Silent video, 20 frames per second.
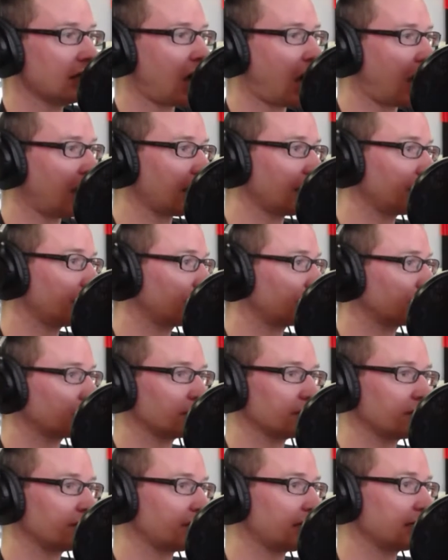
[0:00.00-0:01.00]
I
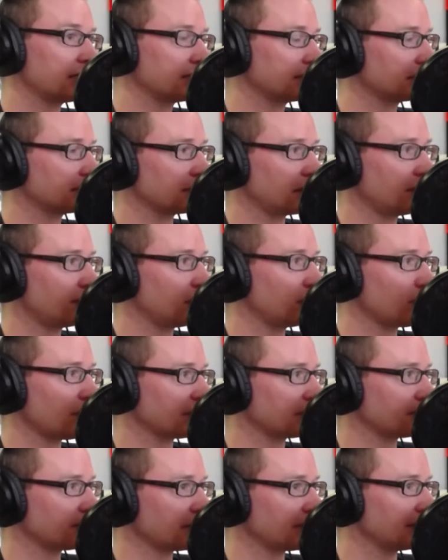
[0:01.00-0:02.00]
confess, if you
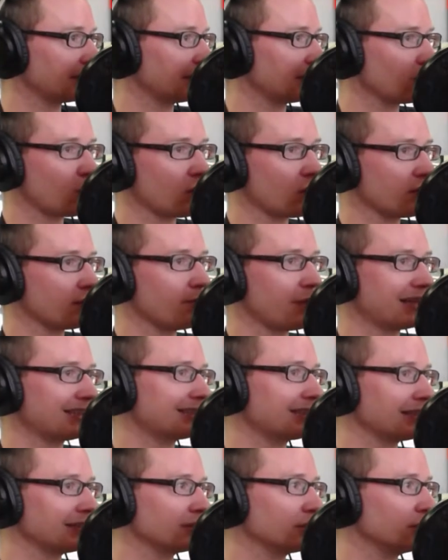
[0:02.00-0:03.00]
asked me what the
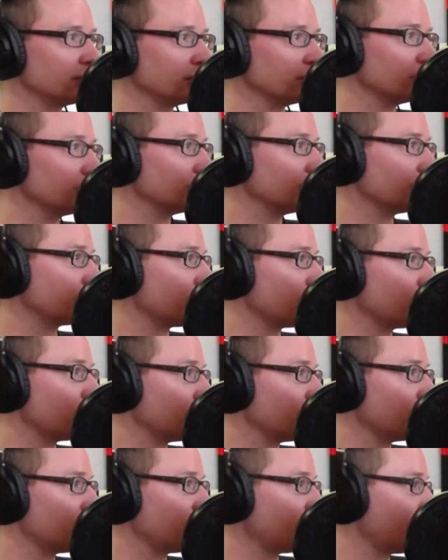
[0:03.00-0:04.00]
best thing to do for
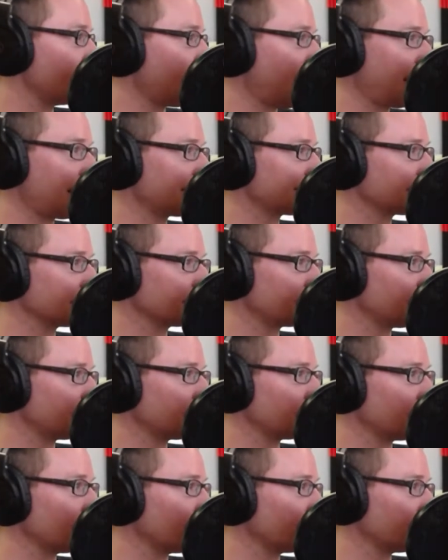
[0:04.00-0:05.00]
a Bahasa
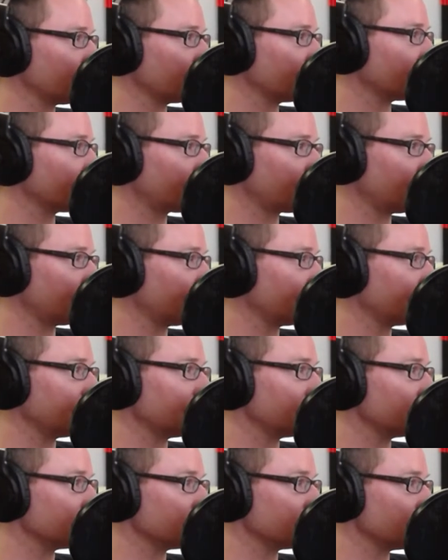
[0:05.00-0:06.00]
speaking audience is in
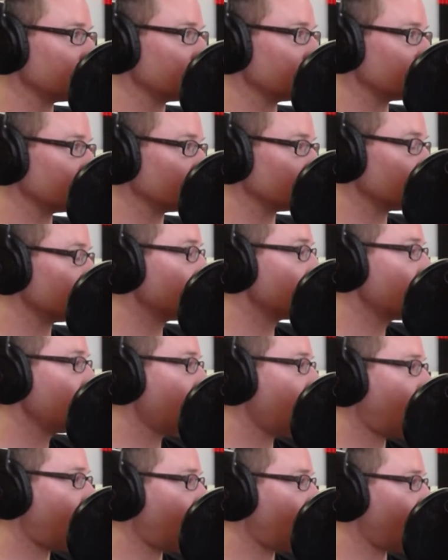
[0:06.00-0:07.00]
Indonesia,
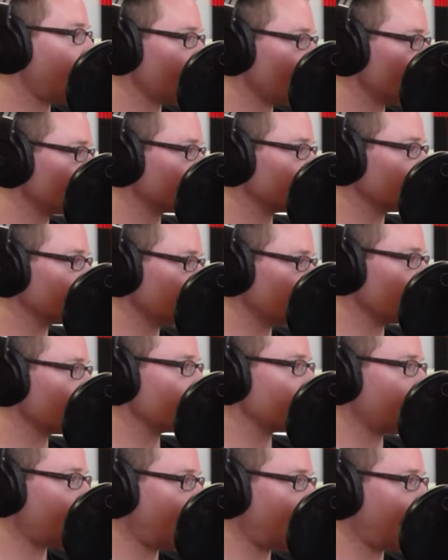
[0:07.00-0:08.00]
I wouldn't know
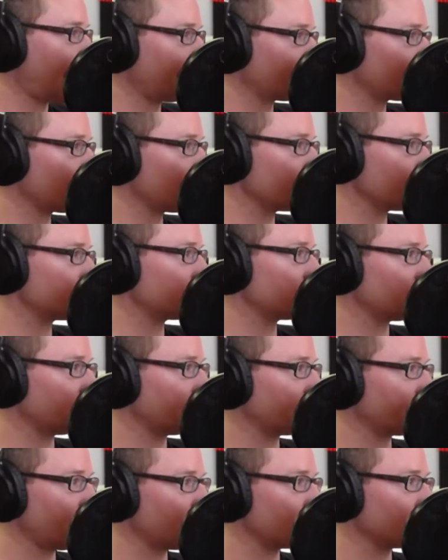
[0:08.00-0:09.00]
that as confidently
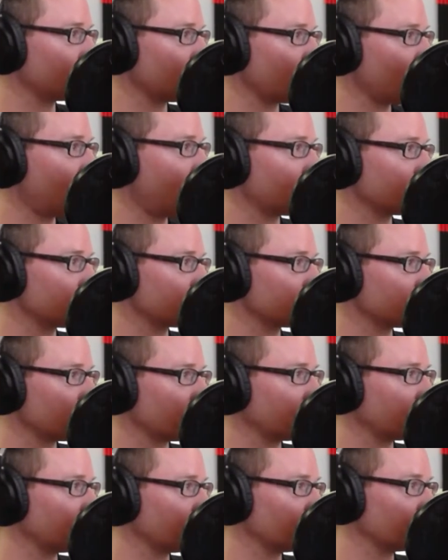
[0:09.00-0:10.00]
as I would know how to
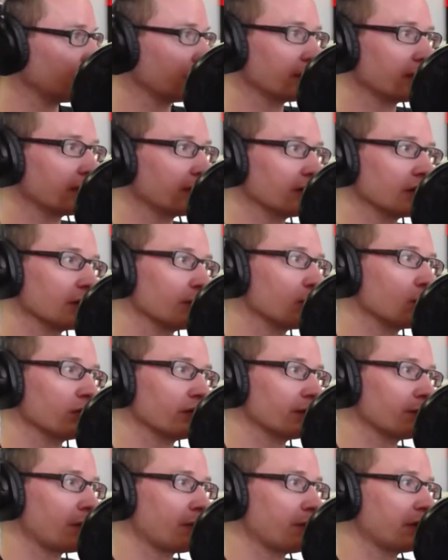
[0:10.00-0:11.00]
target an audience in Singapore,
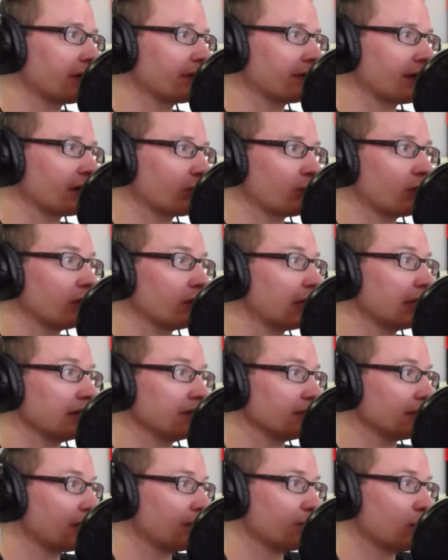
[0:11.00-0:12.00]
simply because that's where I
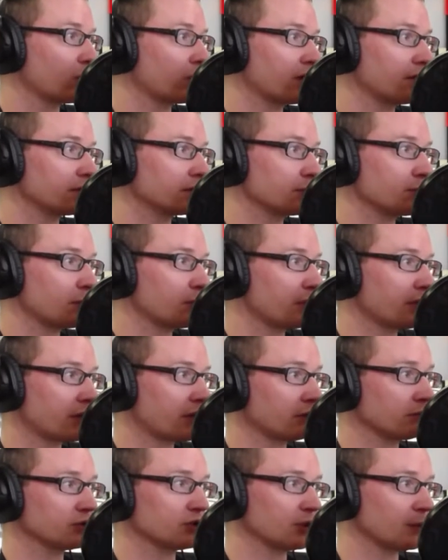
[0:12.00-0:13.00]
live and I'm more comfortable with the
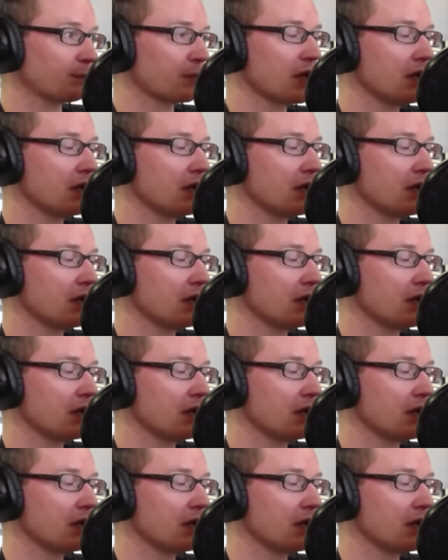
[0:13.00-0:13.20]
culture.